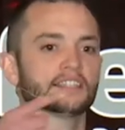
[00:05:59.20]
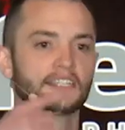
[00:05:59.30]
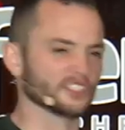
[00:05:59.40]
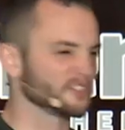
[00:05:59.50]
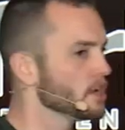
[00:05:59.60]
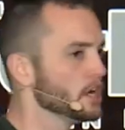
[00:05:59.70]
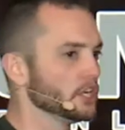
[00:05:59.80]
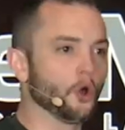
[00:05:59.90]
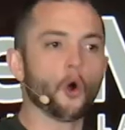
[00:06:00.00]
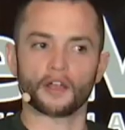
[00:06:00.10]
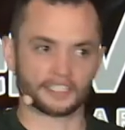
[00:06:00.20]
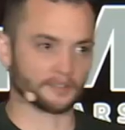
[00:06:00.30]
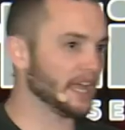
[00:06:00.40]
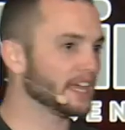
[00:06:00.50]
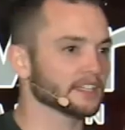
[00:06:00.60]
things, just
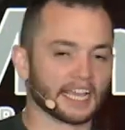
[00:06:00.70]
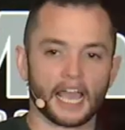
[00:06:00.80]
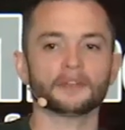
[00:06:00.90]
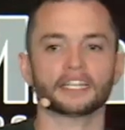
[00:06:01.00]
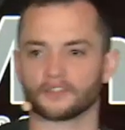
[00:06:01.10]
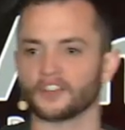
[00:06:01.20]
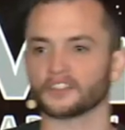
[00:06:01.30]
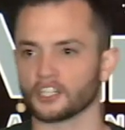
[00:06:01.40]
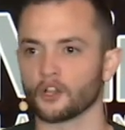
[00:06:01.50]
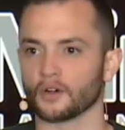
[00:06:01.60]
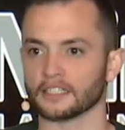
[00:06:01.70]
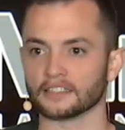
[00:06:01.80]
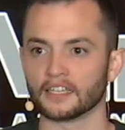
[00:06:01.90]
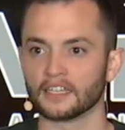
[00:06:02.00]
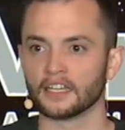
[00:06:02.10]
noise, man. Like, how many of you guys have felt the
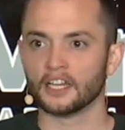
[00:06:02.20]
noise?